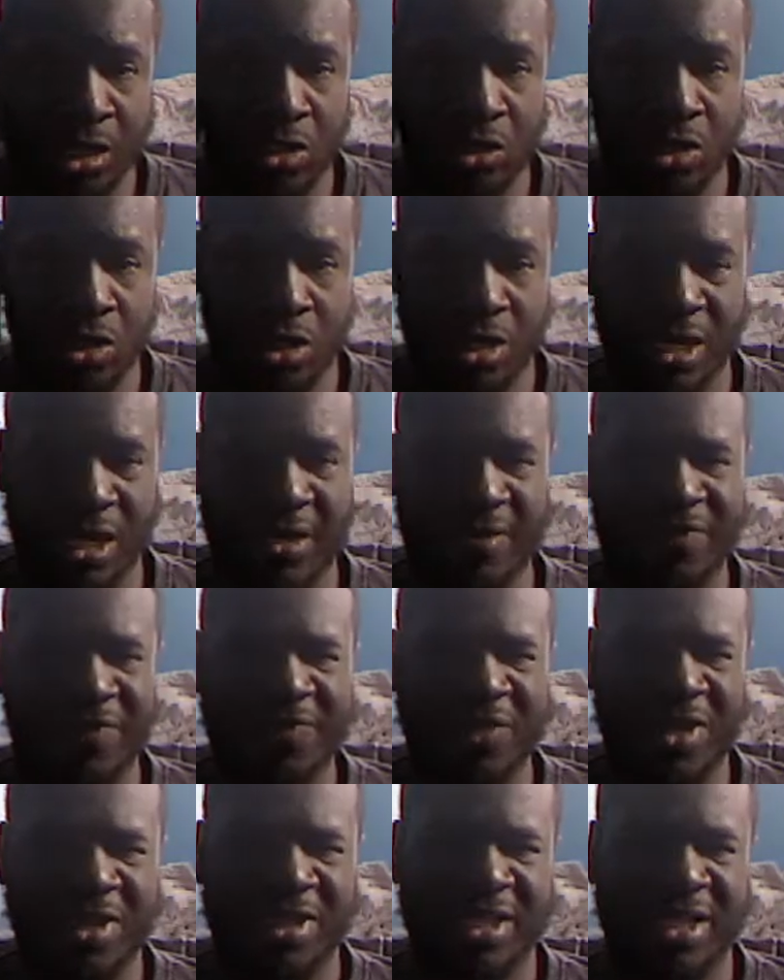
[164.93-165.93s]
Have
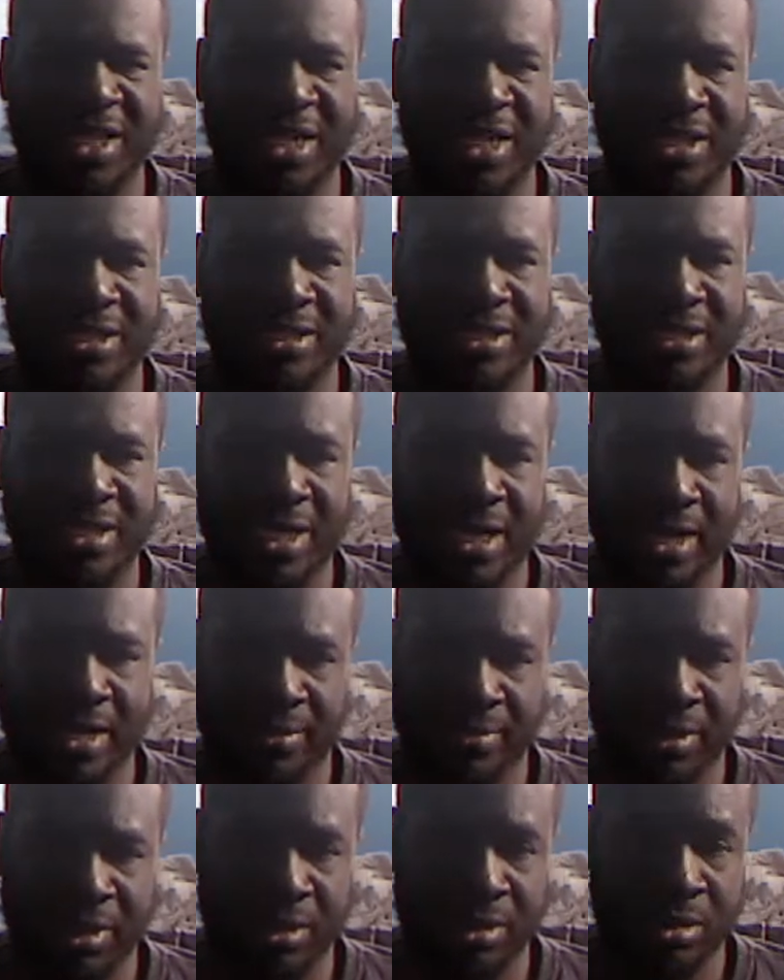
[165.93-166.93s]
faith in God's
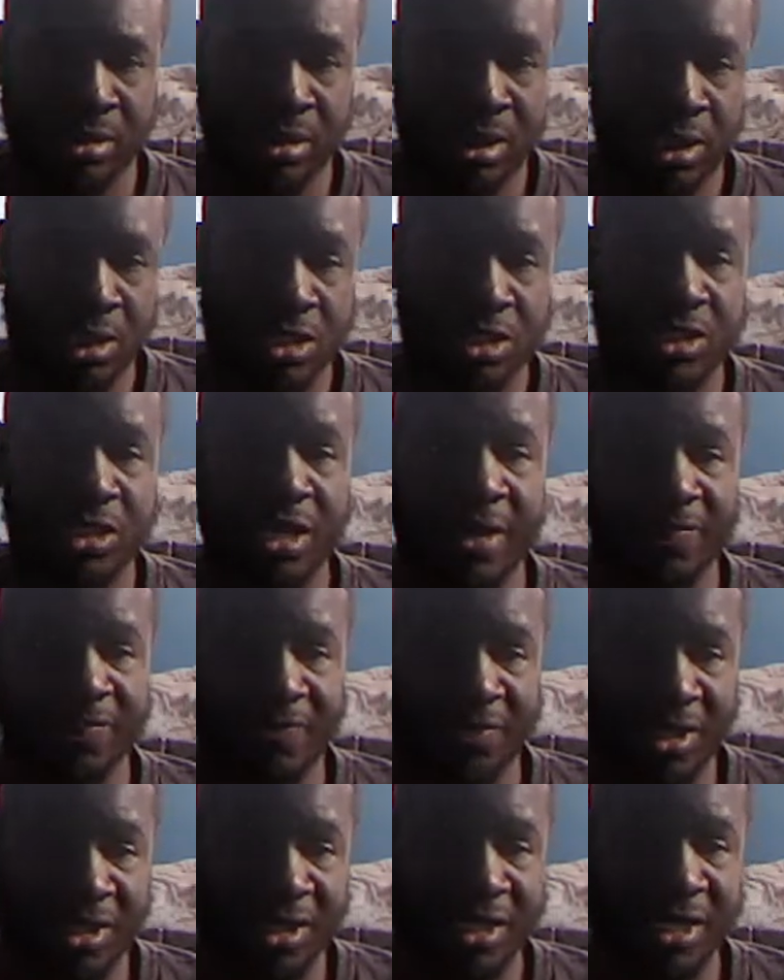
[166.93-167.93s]
timing. Just have
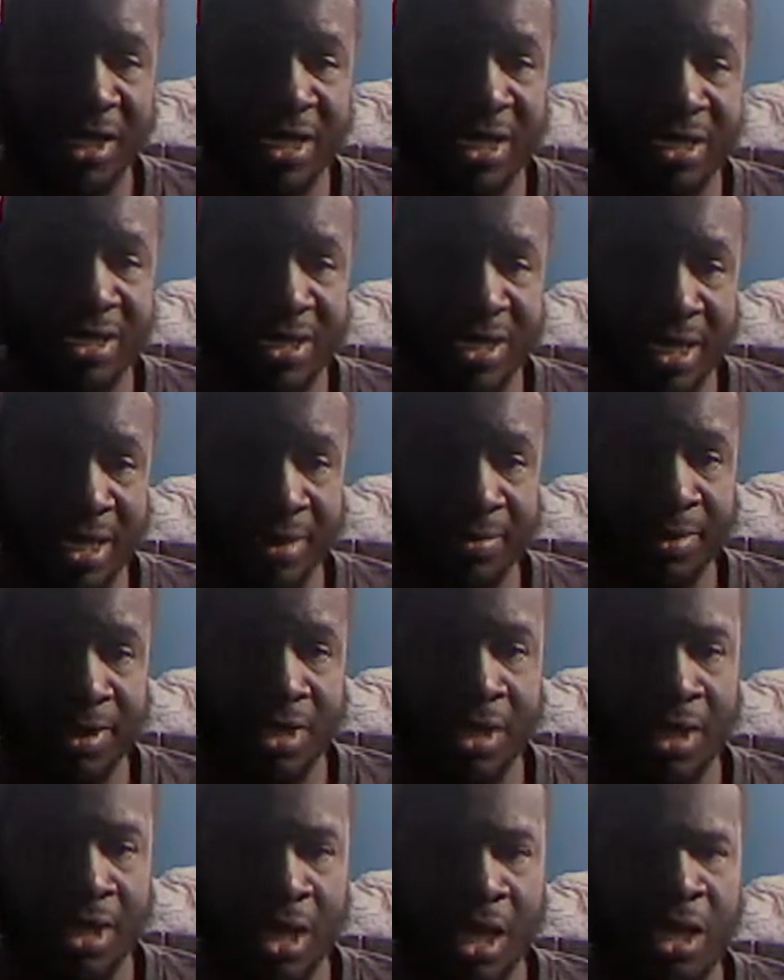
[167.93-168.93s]
faith in God's timing.